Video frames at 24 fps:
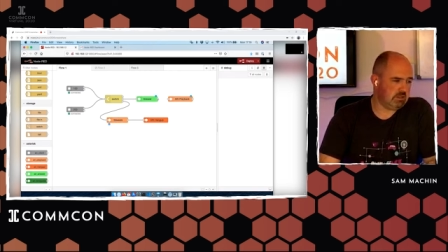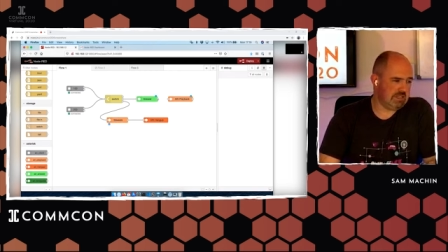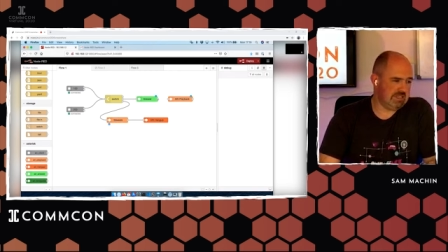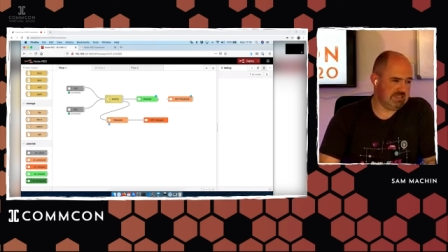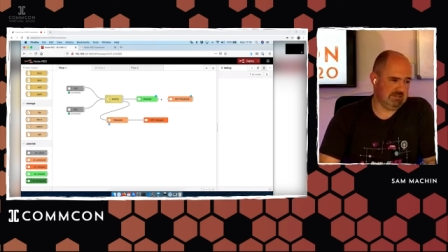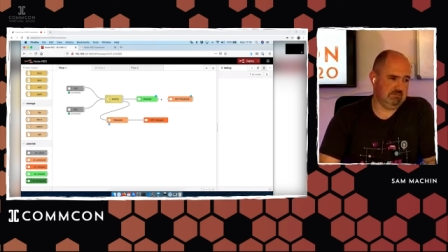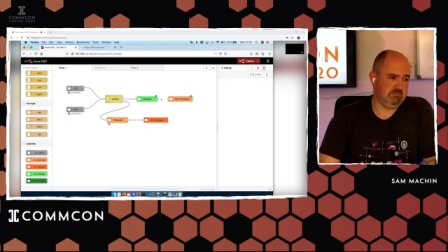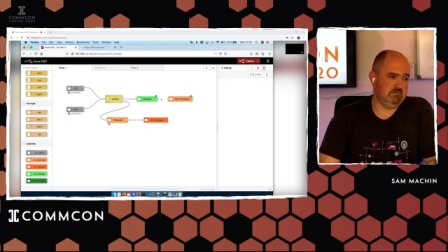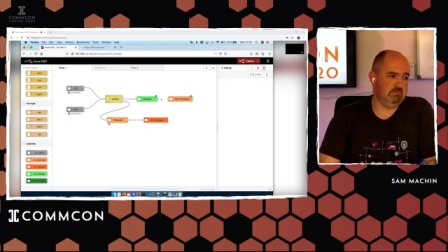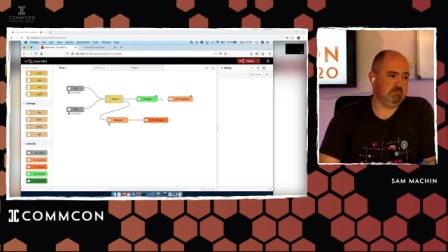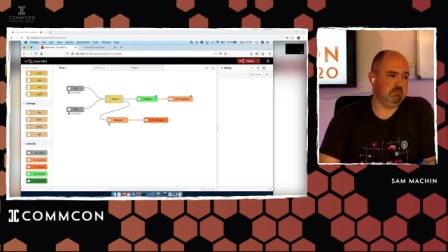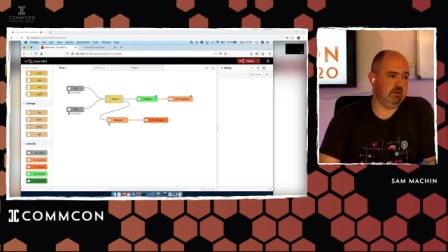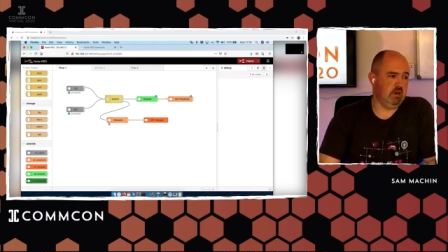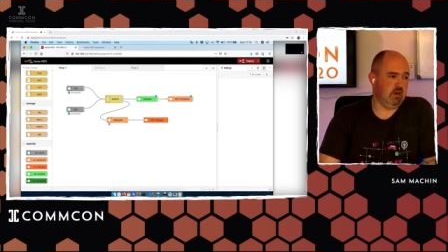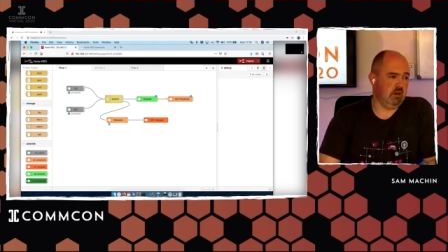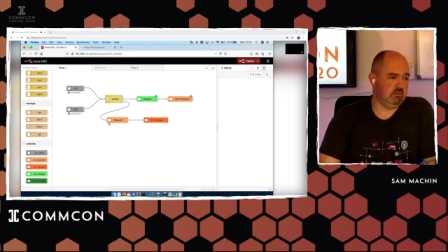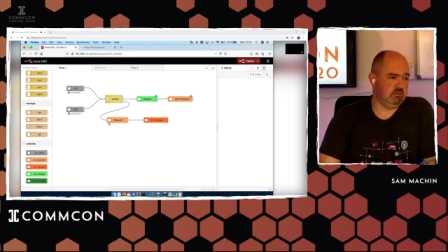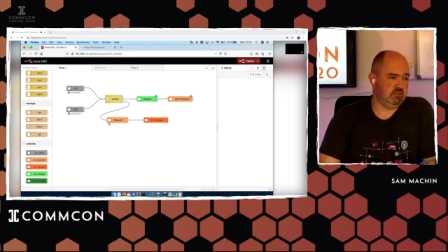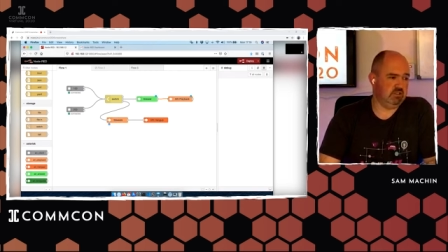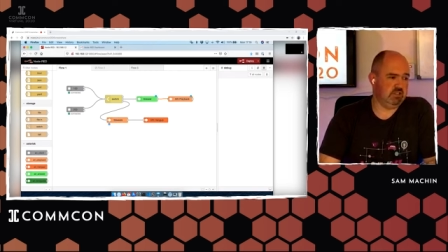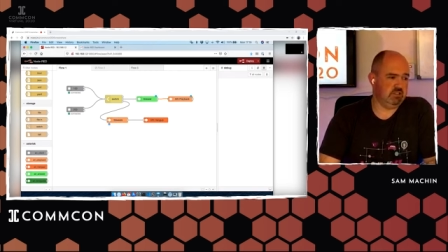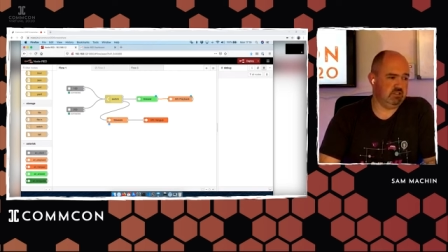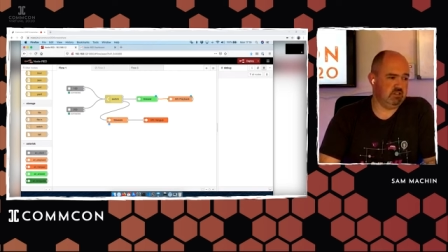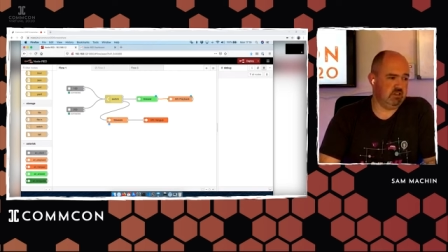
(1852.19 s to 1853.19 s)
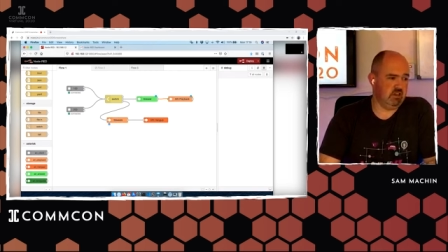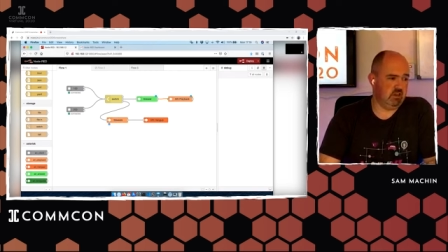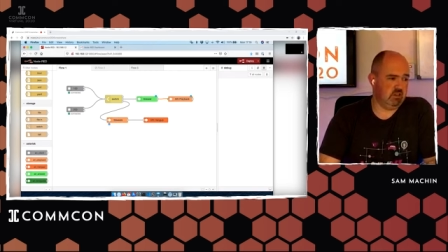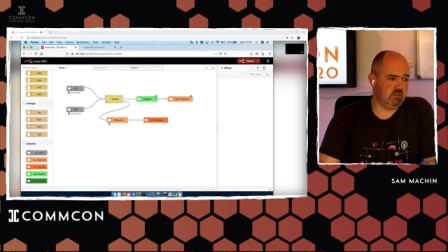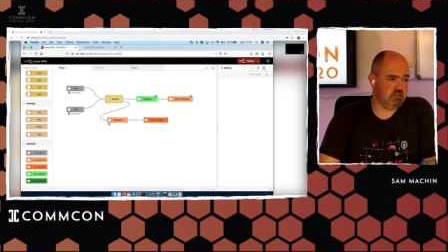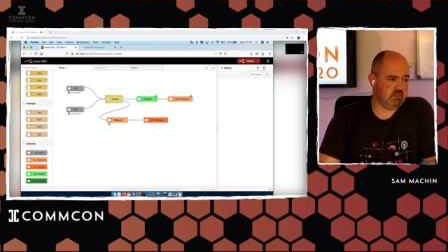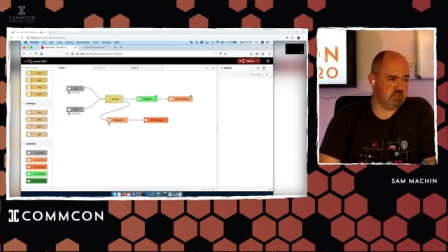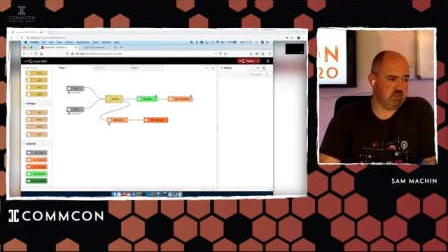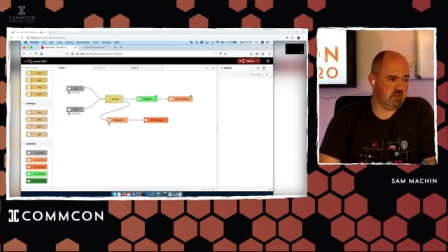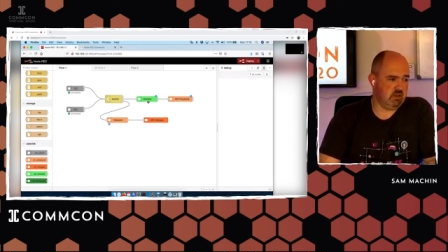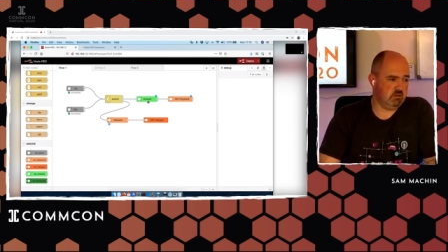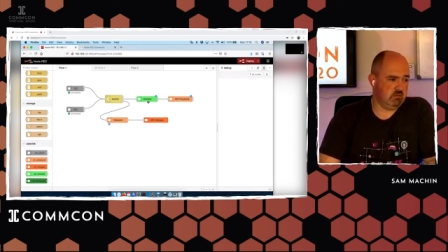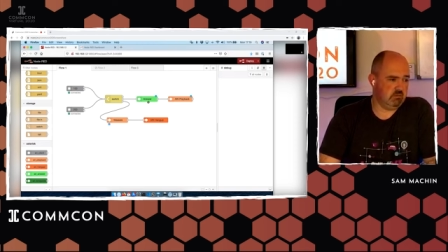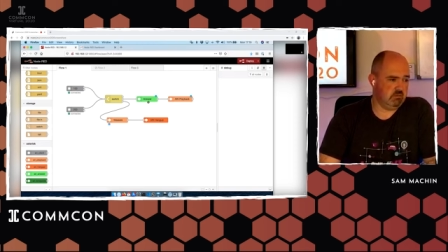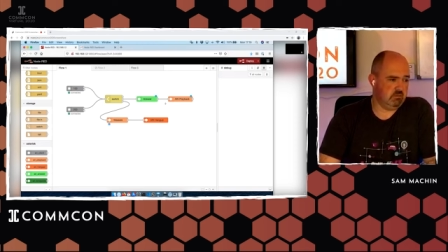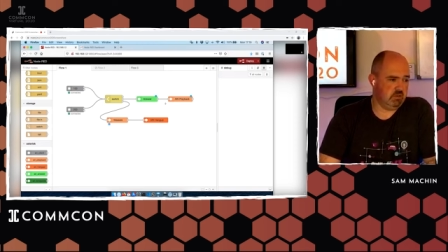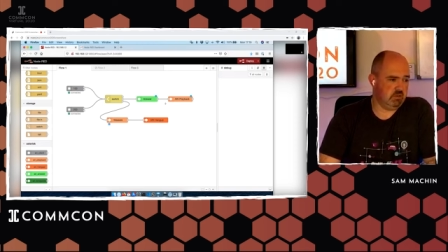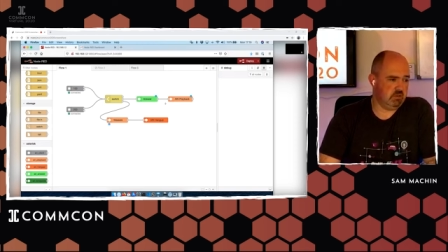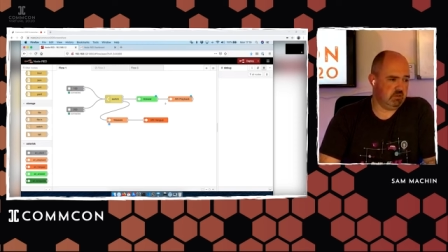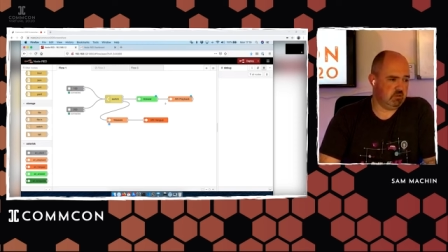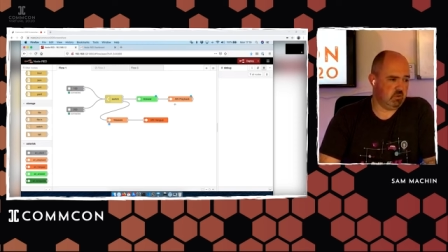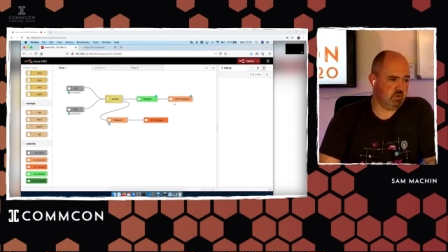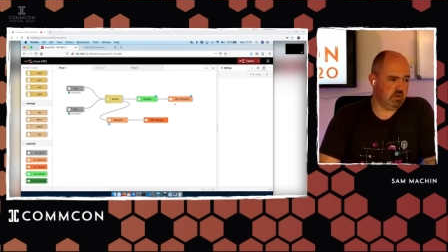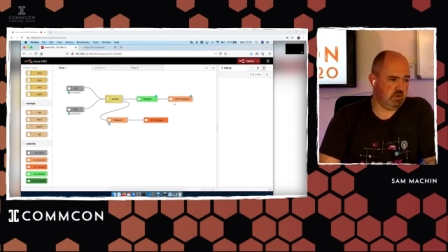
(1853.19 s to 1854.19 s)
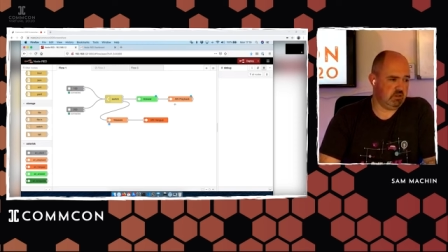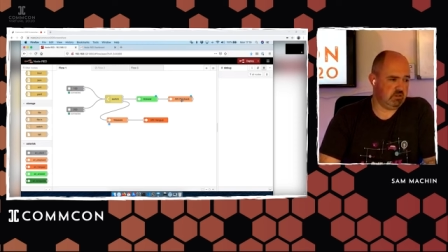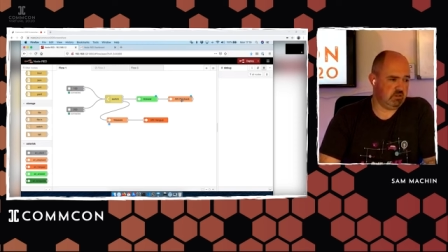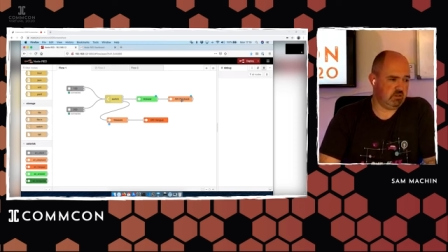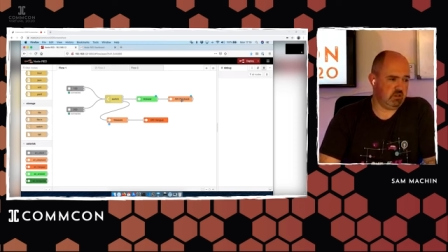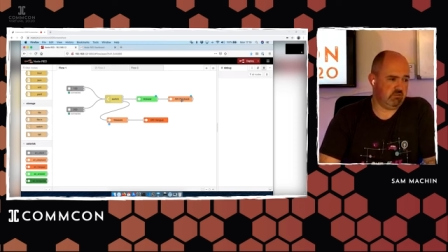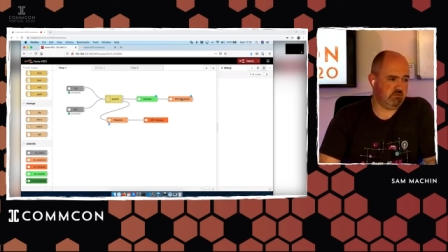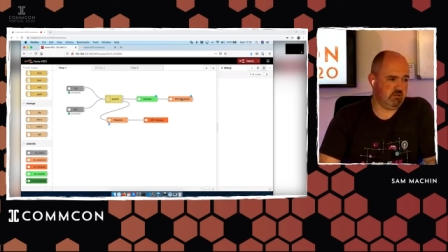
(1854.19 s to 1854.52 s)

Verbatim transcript: didn't send an answer because we